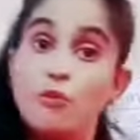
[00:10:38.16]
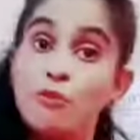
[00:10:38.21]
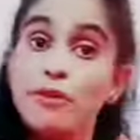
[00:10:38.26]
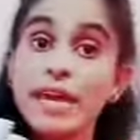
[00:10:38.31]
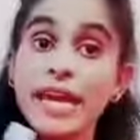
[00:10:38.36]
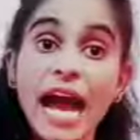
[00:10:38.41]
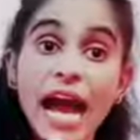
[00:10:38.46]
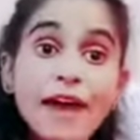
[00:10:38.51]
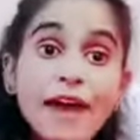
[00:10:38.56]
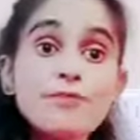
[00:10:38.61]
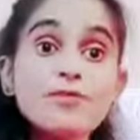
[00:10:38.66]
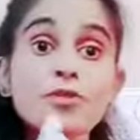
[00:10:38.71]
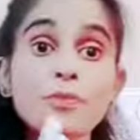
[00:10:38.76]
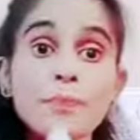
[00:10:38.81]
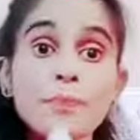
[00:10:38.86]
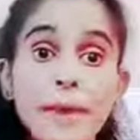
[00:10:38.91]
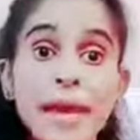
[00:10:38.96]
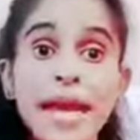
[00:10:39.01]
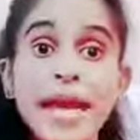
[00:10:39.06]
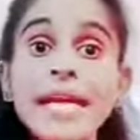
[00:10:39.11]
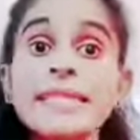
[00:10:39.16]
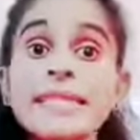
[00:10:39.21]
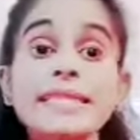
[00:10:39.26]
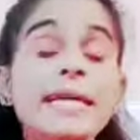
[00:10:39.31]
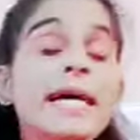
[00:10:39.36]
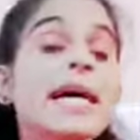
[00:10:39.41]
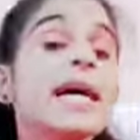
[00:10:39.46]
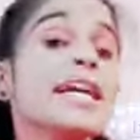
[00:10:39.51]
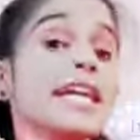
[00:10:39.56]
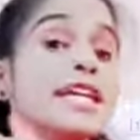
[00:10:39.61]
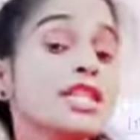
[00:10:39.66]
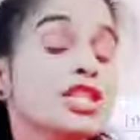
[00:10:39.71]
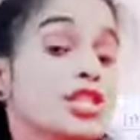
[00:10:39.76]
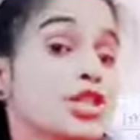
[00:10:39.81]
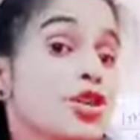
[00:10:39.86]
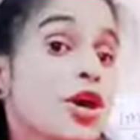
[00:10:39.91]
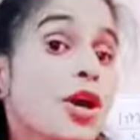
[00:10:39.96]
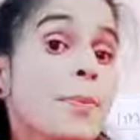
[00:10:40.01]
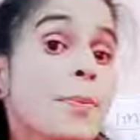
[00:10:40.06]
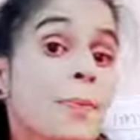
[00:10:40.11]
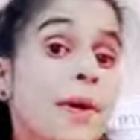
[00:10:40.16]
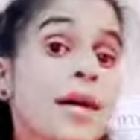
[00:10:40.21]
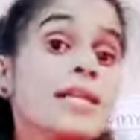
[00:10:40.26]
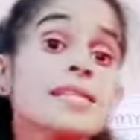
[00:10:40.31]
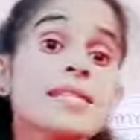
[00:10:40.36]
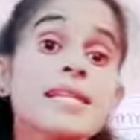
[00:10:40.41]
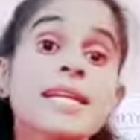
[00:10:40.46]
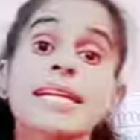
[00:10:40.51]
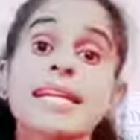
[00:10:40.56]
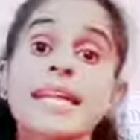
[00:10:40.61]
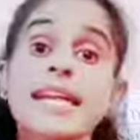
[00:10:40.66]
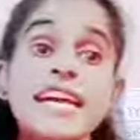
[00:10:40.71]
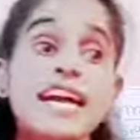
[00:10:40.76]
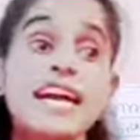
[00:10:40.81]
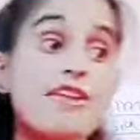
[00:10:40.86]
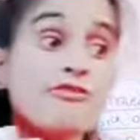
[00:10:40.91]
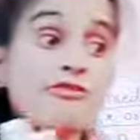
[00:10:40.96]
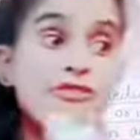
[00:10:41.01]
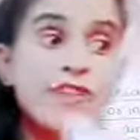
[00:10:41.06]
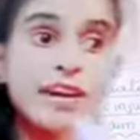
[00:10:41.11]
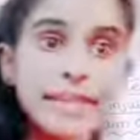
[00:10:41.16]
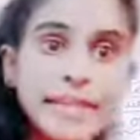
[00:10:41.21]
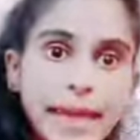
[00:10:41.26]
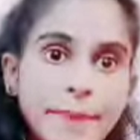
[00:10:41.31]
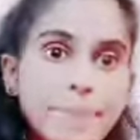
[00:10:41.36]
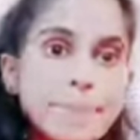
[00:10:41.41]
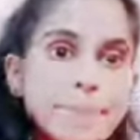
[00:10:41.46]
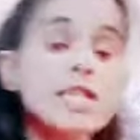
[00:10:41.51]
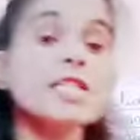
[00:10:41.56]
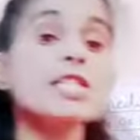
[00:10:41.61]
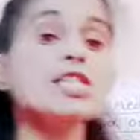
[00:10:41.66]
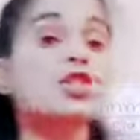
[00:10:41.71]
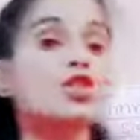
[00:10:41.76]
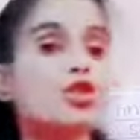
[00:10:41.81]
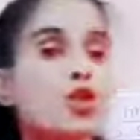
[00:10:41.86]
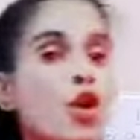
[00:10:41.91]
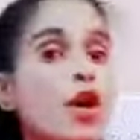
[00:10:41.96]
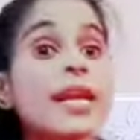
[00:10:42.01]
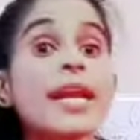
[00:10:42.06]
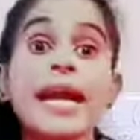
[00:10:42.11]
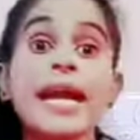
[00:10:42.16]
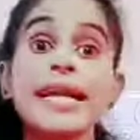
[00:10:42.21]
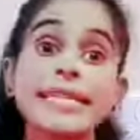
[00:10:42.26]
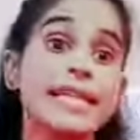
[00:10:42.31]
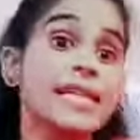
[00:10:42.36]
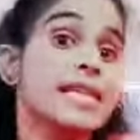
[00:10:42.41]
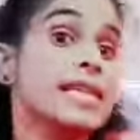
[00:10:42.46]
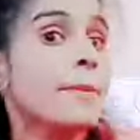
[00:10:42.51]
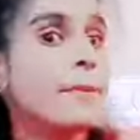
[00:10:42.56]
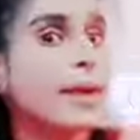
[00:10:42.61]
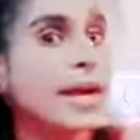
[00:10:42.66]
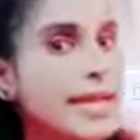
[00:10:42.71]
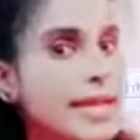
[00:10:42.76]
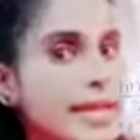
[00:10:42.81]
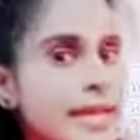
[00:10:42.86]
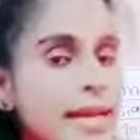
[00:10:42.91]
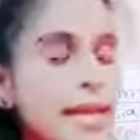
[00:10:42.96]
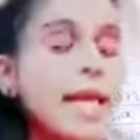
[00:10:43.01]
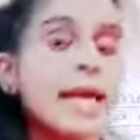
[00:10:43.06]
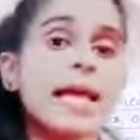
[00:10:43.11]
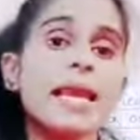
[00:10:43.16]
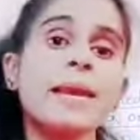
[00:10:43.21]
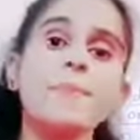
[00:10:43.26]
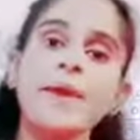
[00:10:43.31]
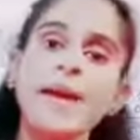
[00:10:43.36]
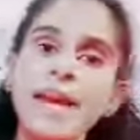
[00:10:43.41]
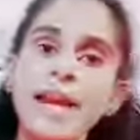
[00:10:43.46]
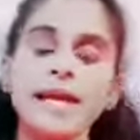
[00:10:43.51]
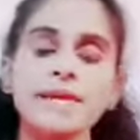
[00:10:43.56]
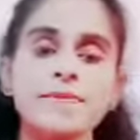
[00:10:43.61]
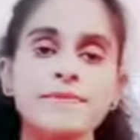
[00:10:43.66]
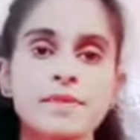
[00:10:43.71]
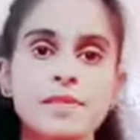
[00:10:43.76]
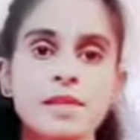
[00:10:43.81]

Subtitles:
have to make the injured person in a comfortable zone until the medical help arrives.